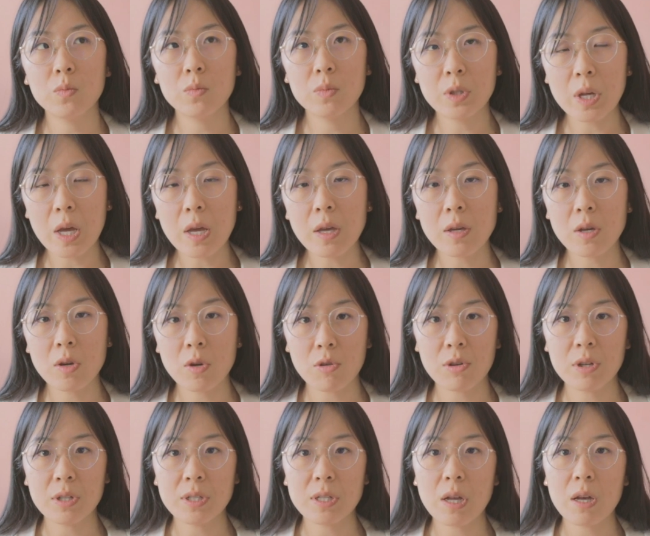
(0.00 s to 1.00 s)
saying
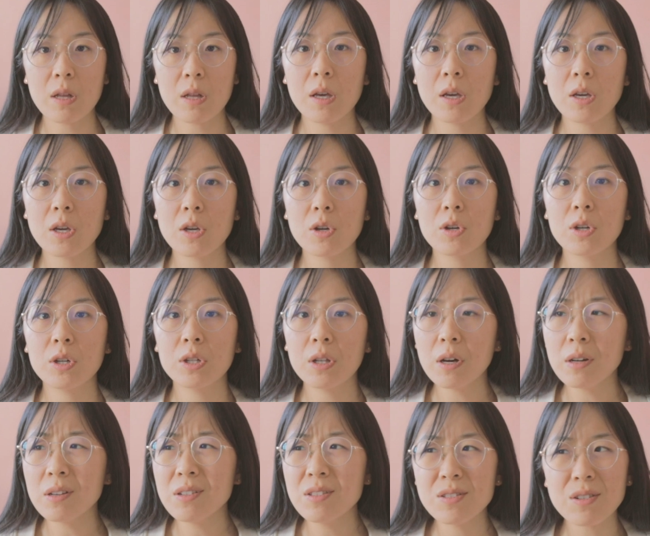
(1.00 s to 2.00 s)
here is like
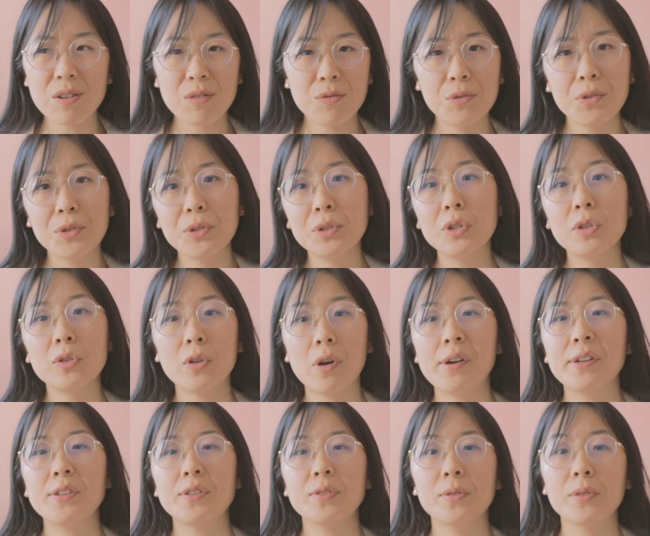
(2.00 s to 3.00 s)
clients are really
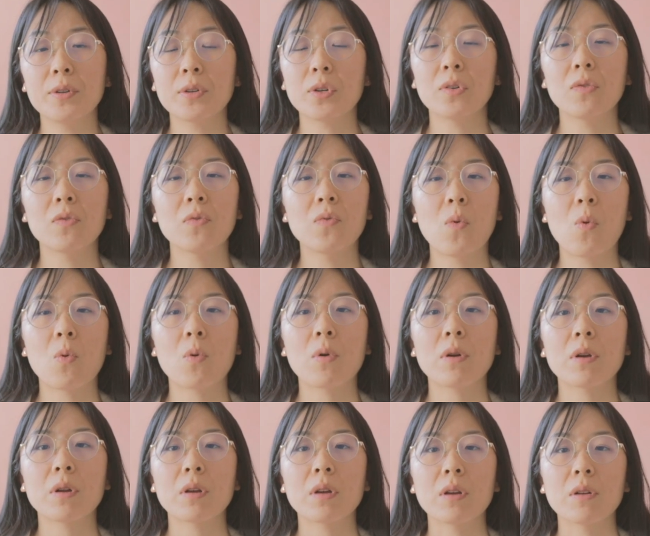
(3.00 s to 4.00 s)
not looking
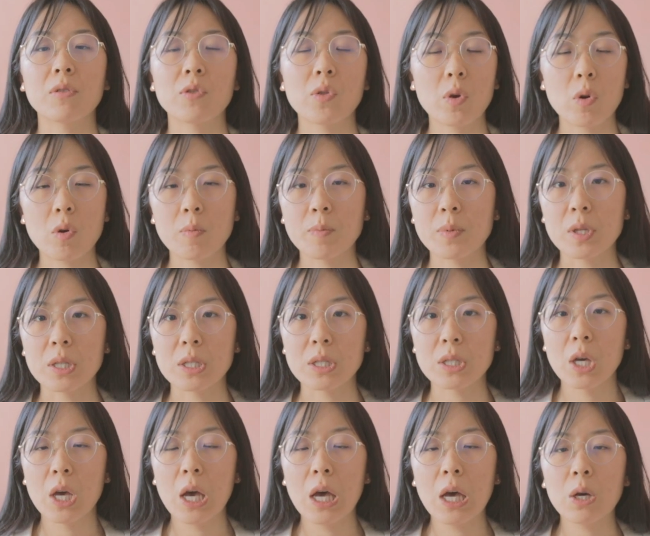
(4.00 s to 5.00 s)
for a
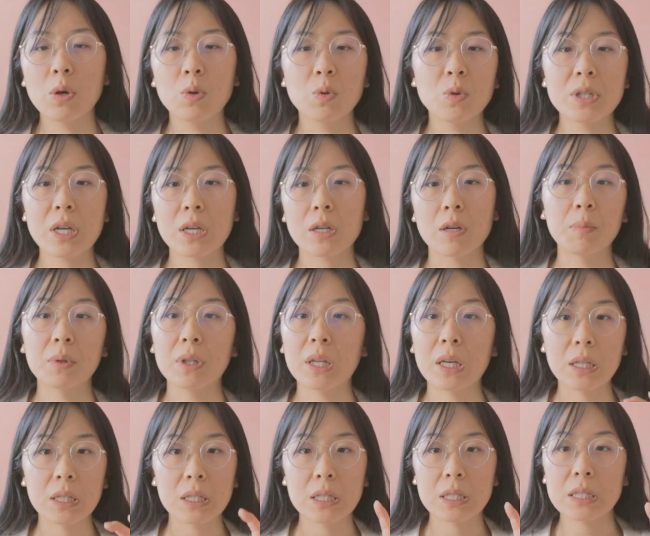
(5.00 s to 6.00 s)
therapist who's like a
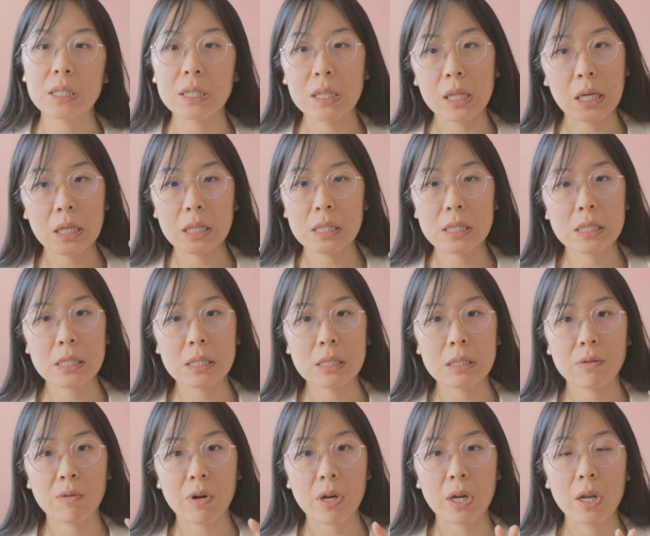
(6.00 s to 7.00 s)
blank slate
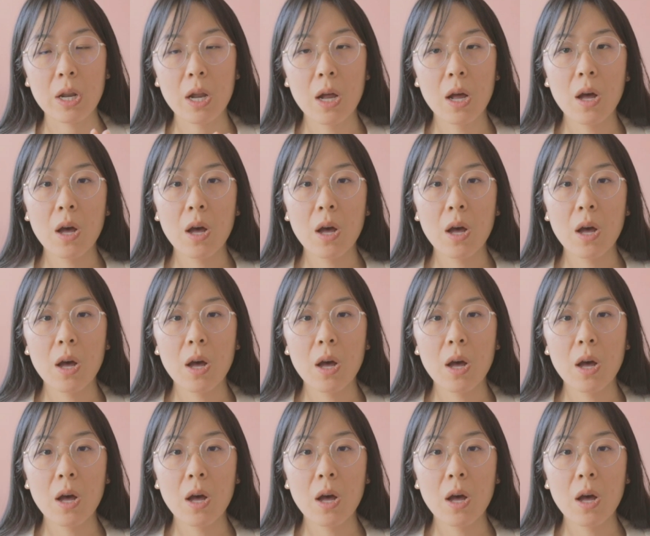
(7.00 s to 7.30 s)
right